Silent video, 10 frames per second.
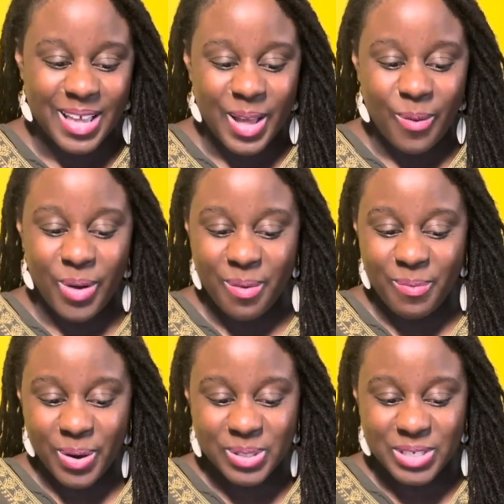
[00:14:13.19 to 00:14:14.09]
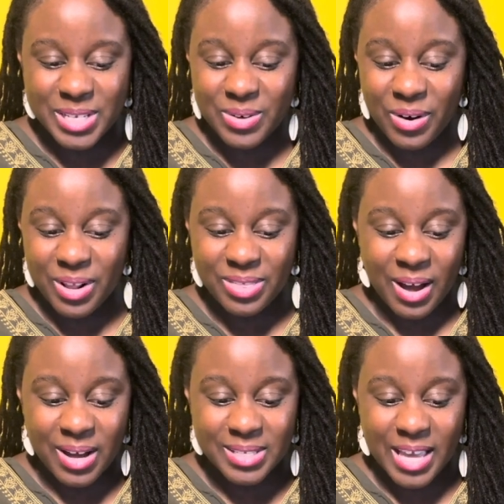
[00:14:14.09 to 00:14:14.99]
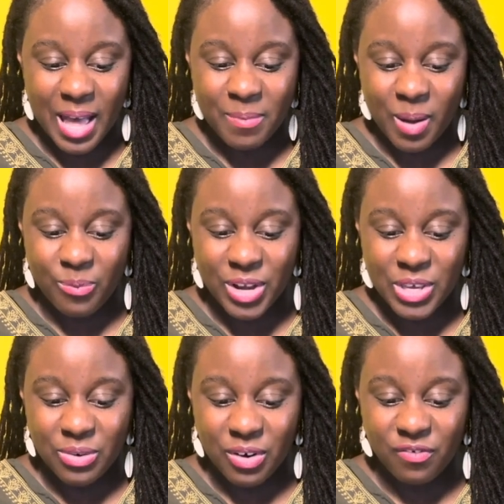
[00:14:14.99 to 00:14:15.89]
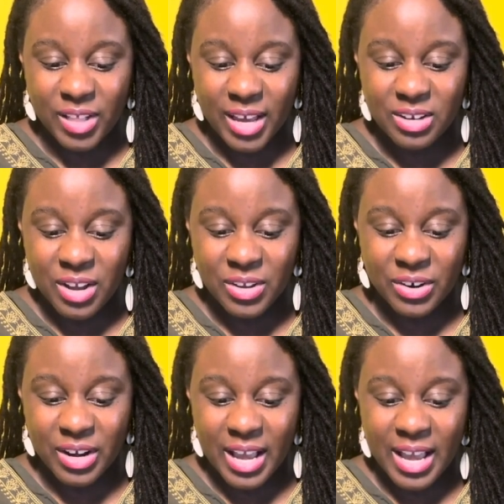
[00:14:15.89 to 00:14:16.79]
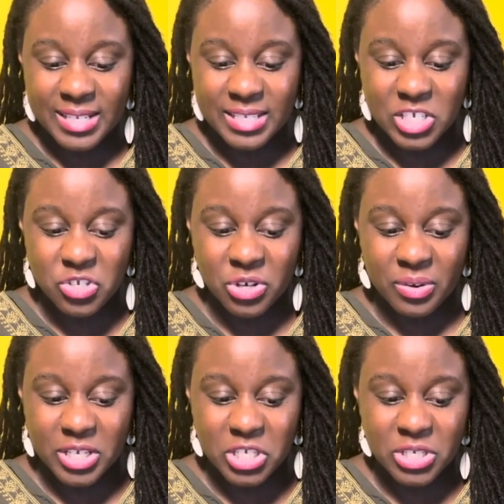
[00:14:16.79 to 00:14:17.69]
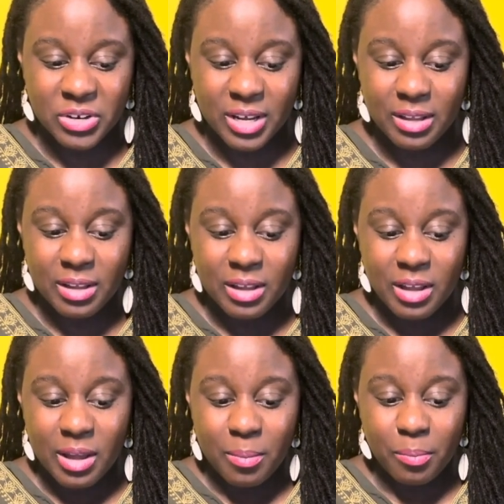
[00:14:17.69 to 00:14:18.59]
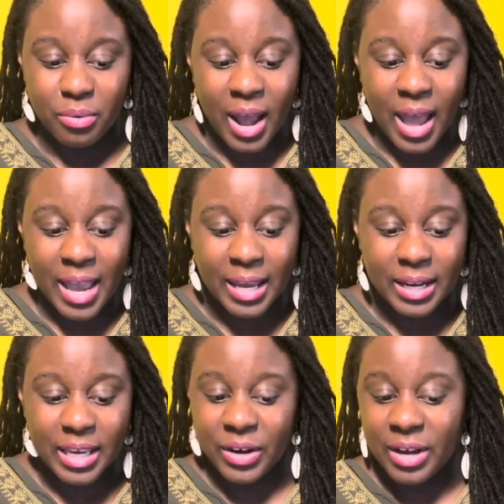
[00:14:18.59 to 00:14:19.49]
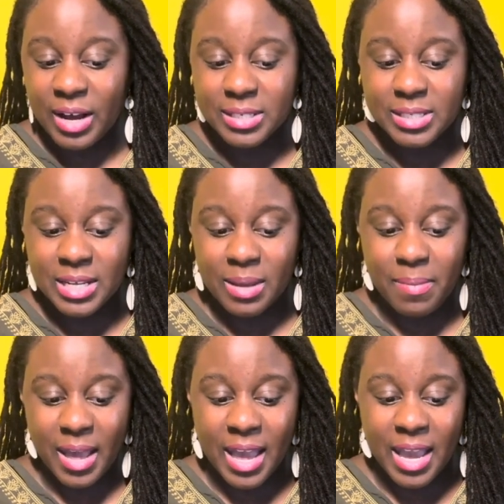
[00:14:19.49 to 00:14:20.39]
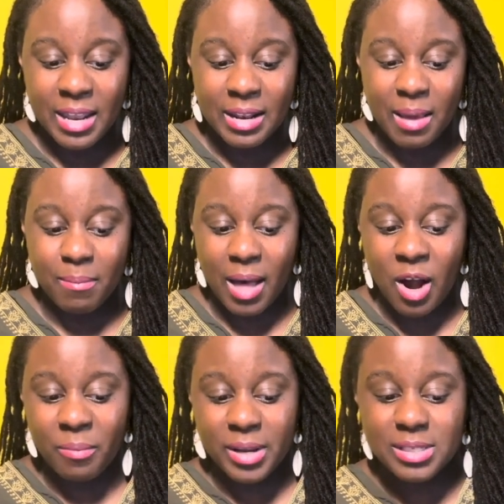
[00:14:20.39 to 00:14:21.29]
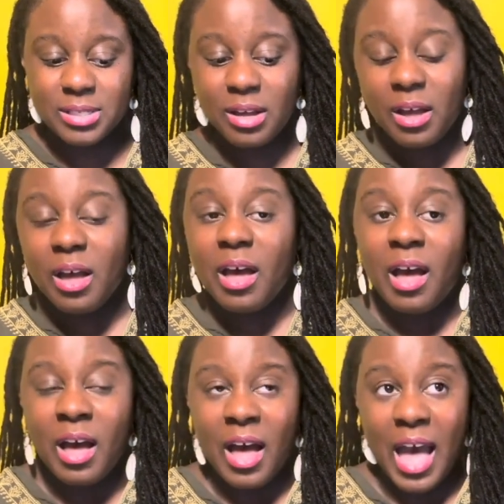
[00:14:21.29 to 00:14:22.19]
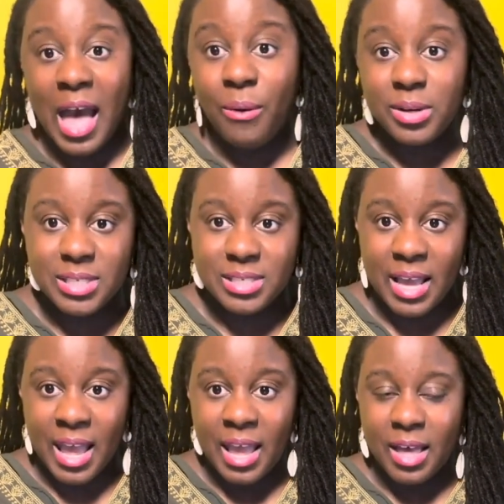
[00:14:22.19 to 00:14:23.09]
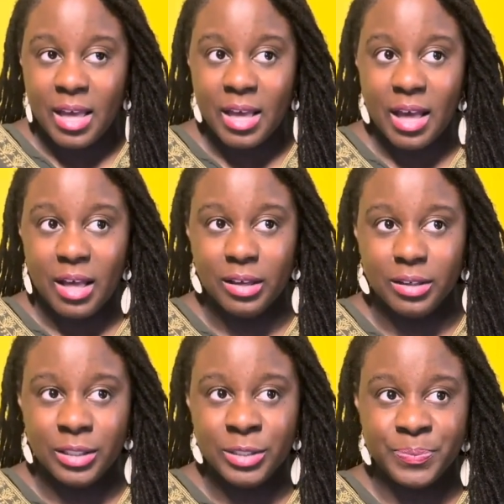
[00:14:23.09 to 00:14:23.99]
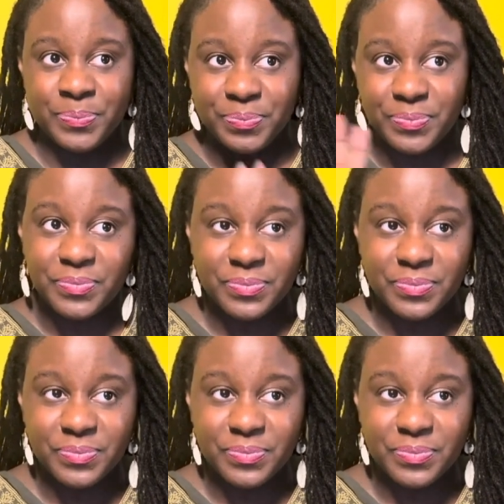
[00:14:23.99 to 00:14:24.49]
what emotions or thoughts come up when you reflect on your ancestral history? Pride, curiosity, pain, empowerment. I would say, to